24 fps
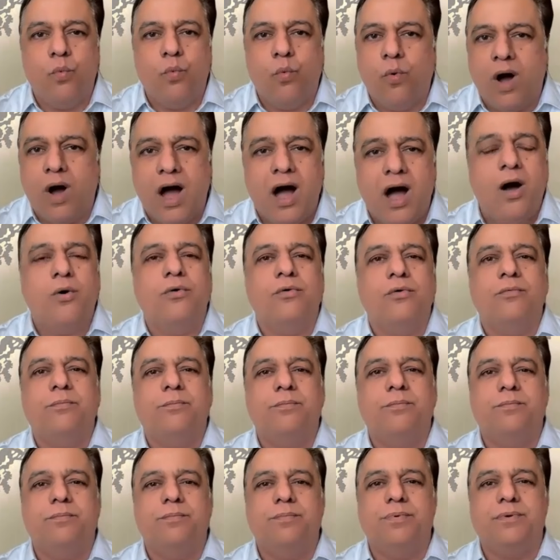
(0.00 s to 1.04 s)
wow,
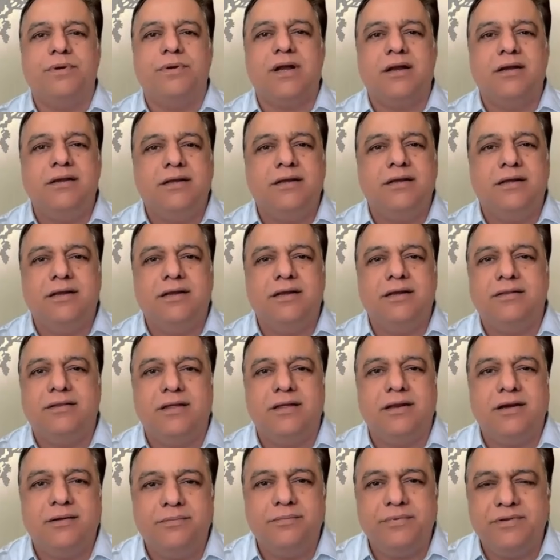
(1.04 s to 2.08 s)
pranic healing
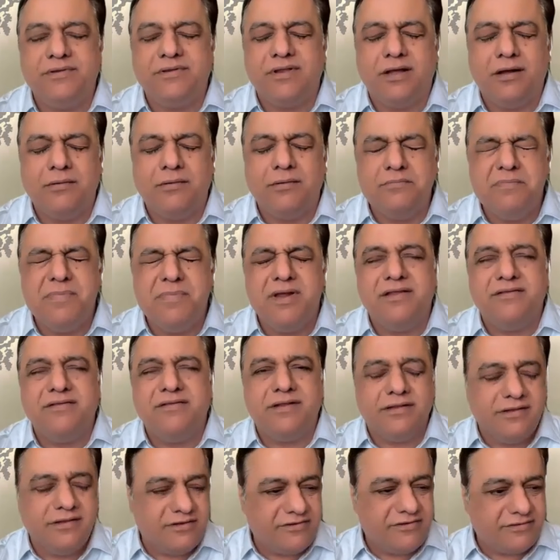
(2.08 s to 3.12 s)
therapy is
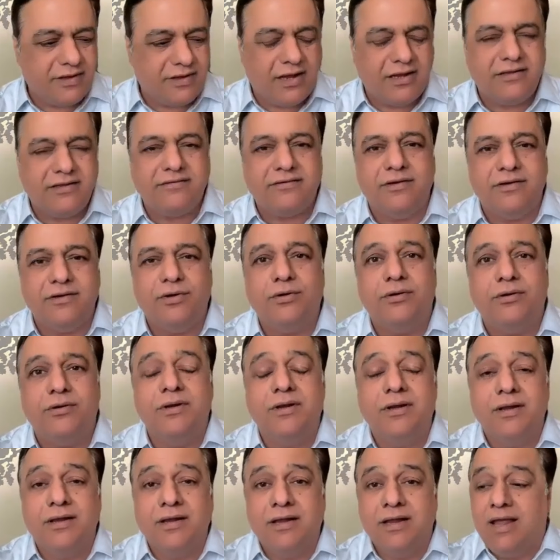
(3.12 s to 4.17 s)
amazing, this science,
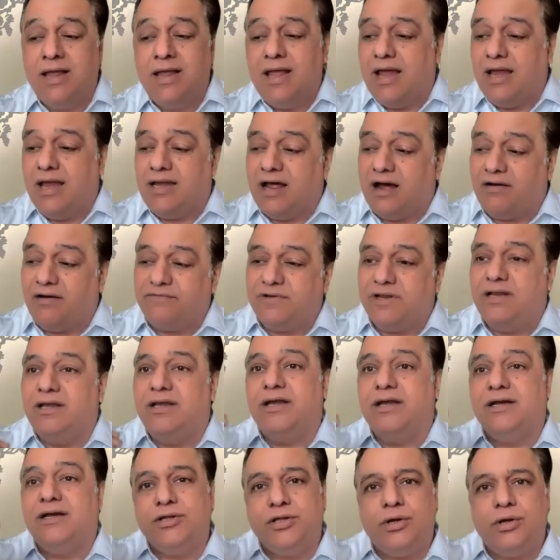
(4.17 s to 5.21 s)
And after
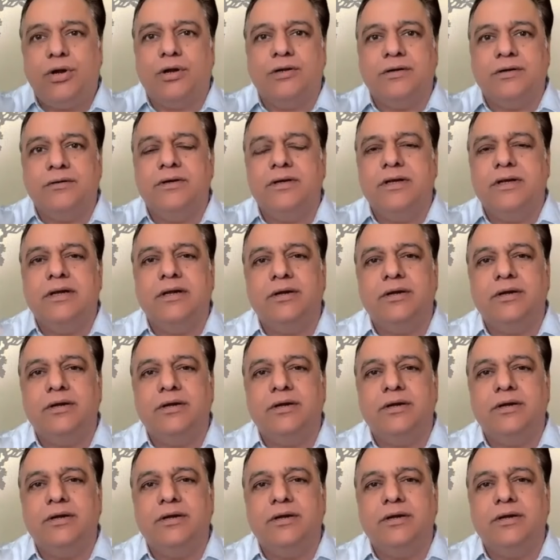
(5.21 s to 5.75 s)
later on,